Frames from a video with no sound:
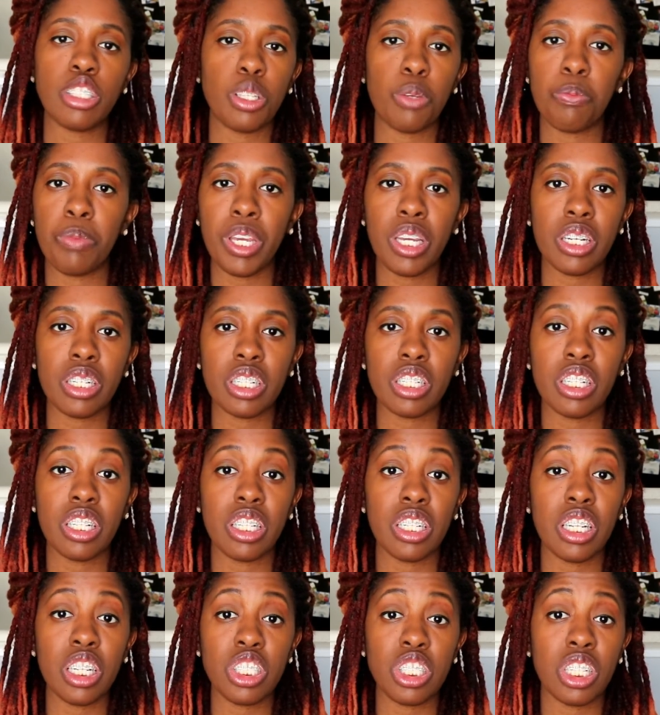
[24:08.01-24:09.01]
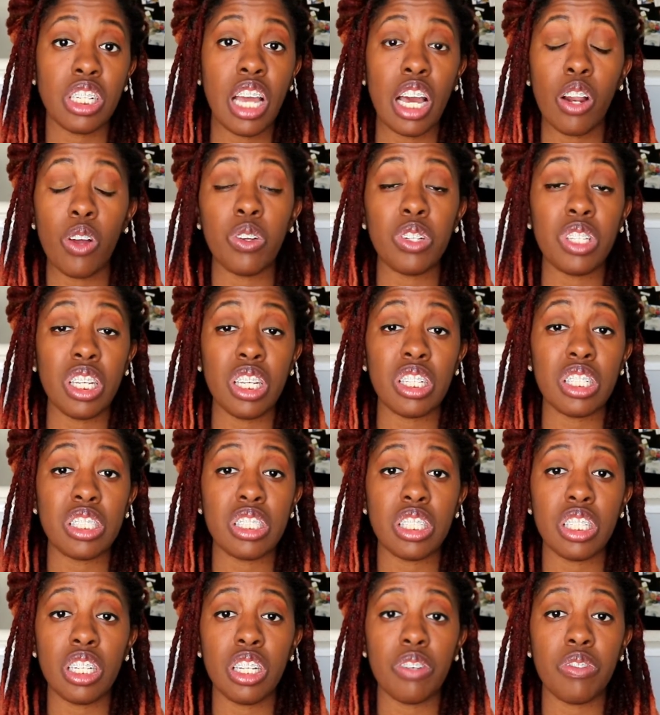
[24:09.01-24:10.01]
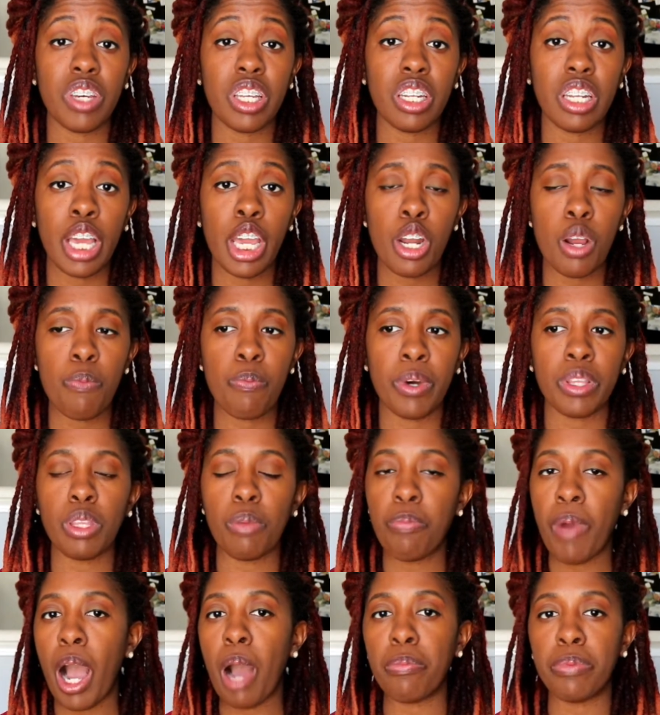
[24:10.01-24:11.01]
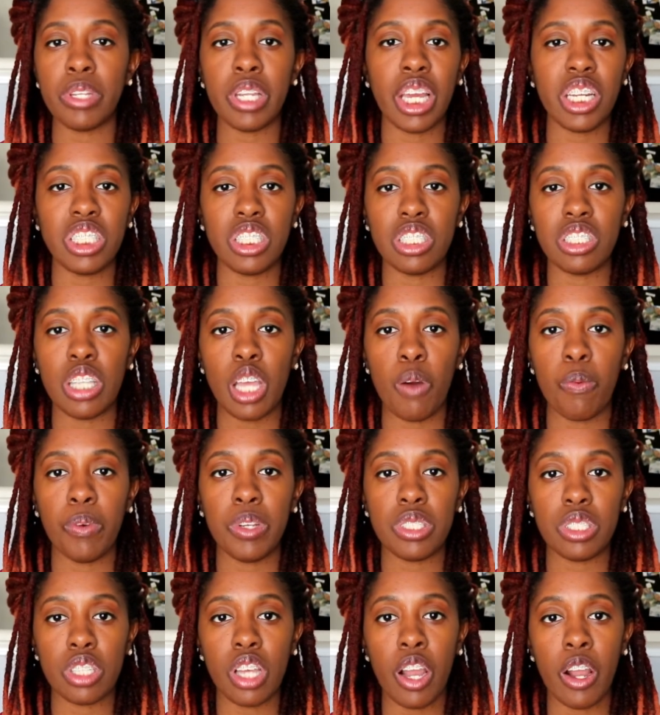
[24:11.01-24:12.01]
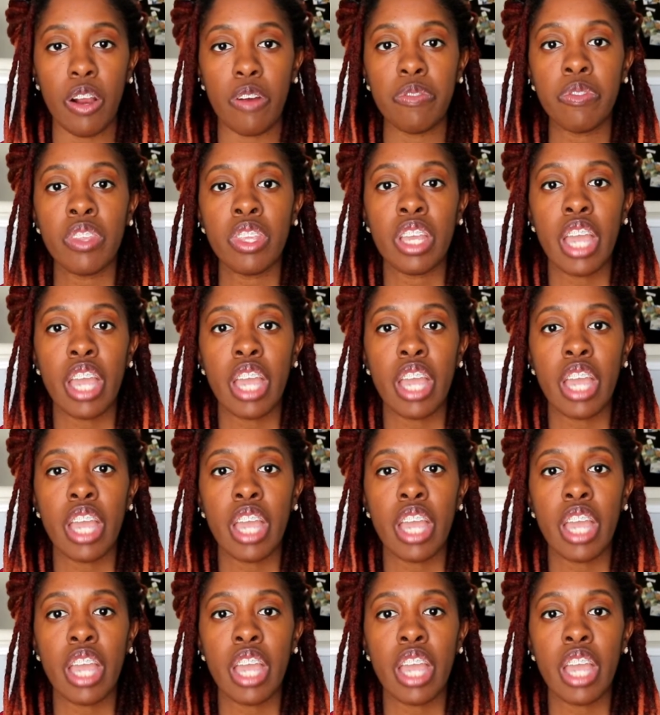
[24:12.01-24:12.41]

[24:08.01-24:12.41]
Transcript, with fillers: of being a clinician not only in the city of Atlanta but the populations that we serve